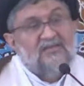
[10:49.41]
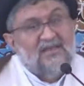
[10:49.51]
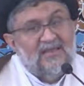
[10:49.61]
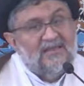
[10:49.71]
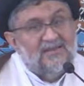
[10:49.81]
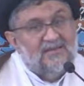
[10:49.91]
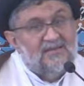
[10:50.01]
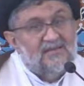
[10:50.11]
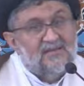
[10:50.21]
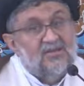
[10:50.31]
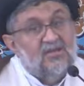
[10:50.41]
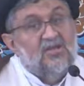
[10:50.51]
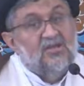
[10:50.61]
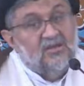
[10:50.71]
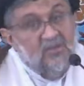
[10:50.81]
and
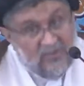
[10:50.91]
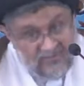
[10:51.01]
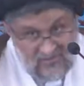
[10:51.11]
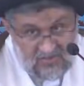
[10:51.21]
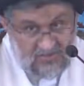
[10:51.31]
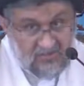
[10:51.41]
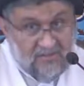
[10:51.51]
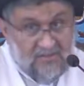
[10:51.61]
ignorance